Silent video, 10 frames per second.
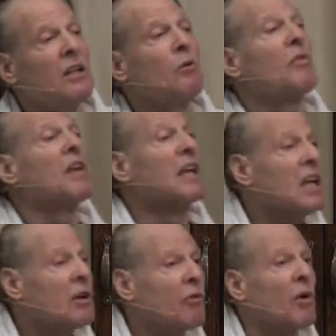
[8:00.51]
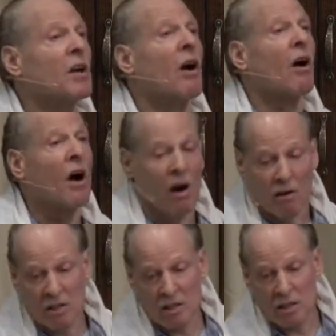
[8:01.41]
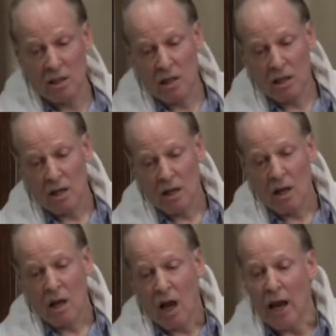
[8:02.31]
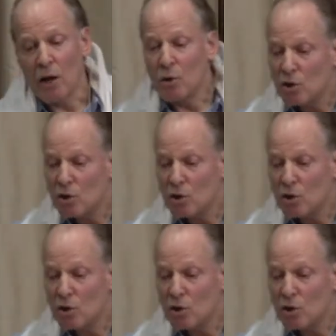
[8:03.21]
with the evil in our hearts a new